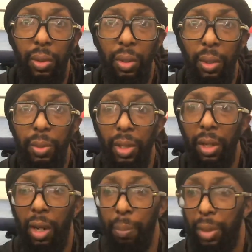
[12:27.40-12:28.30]
You know what I'm
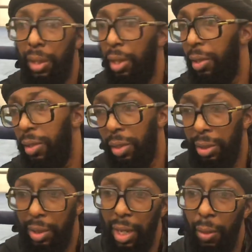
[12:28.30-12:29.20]
saying? I've been here since
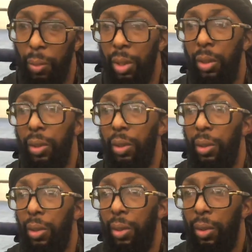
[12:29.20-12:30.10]
day one.
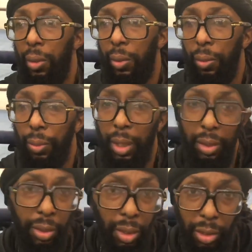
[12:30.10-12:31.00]

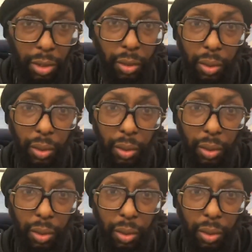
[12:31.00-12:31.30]
That's just